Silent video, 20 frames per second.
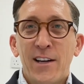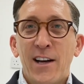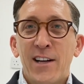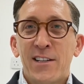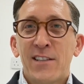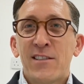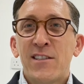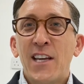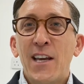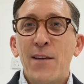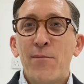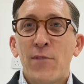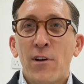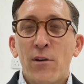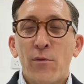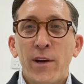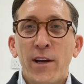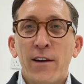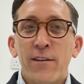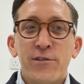As a team,
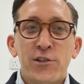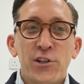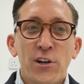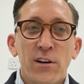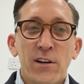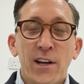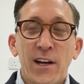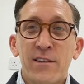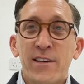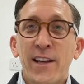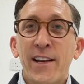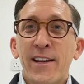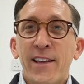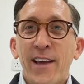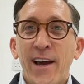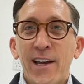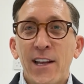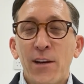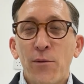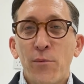we have shown how
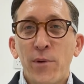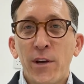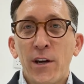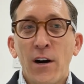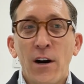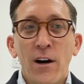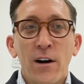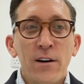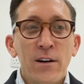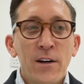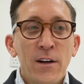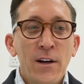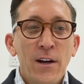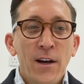dedicated we are.